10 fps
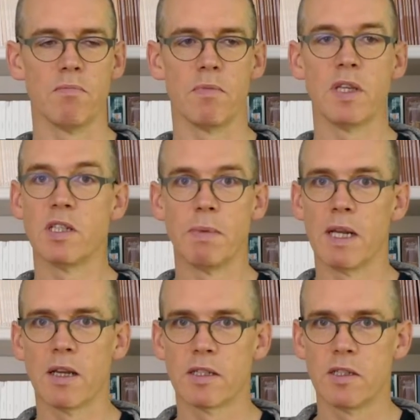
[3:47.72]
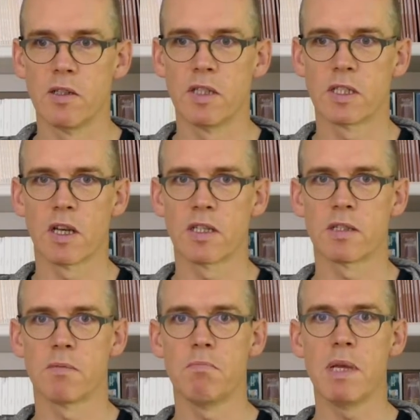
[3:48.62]
things you've been asked to
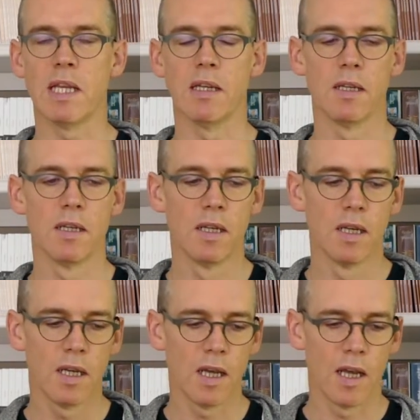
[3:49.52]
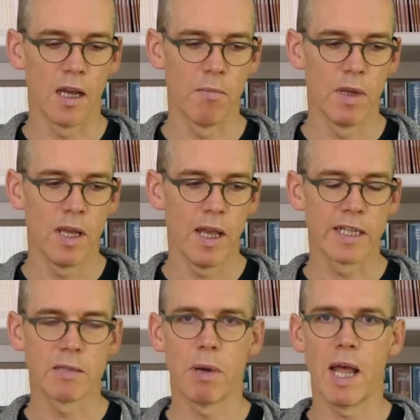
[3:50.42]
discuss mean.
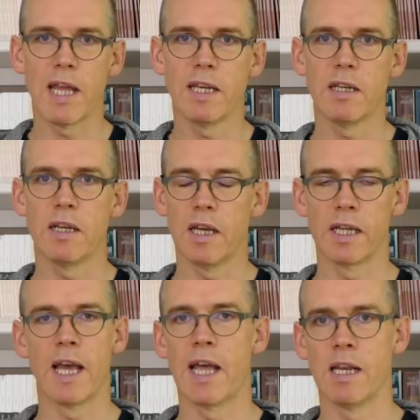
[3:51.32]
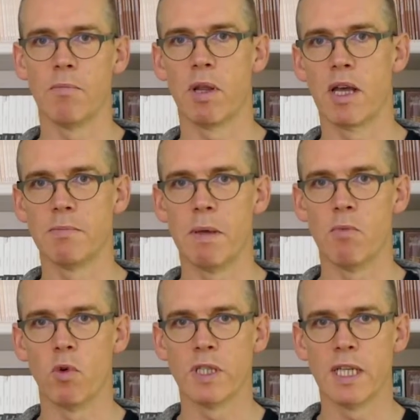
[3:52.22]
Explain, again, implies a bit
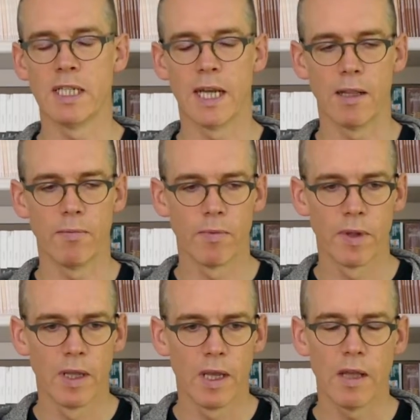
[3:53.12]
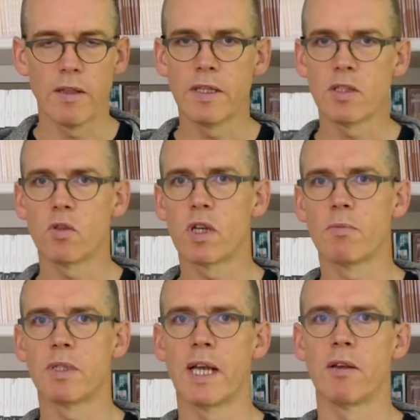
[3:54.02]
more detail. And this all
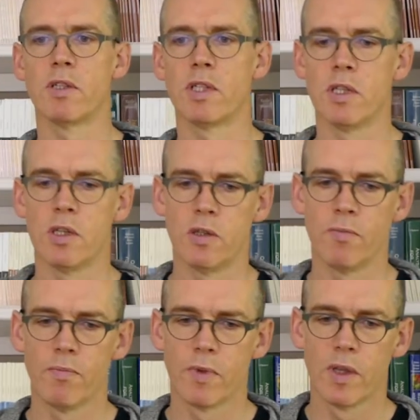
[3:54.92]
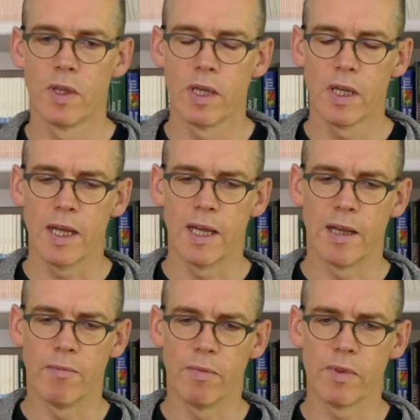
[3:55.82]
comes down to
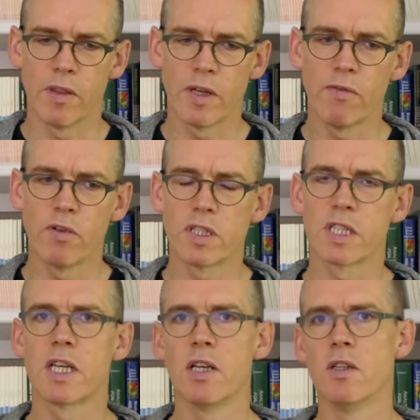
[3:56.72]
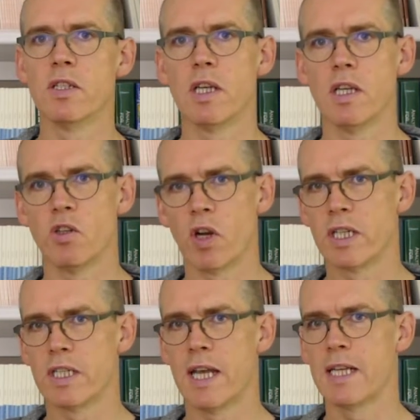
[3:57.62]
the different skills that you're trying
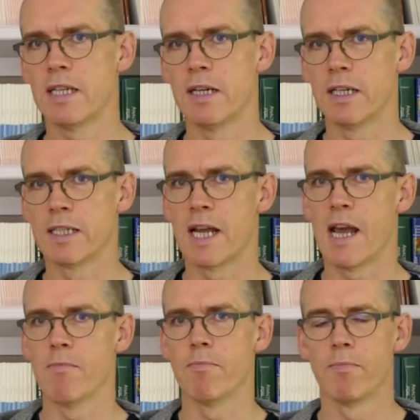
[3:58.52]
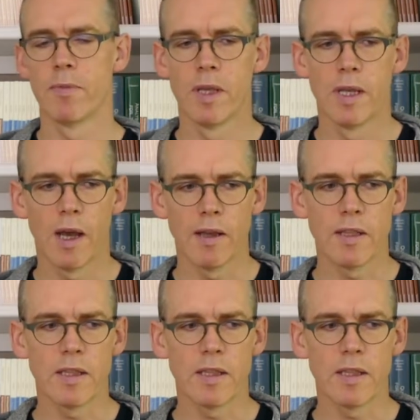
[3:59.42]
to test in an exam. And in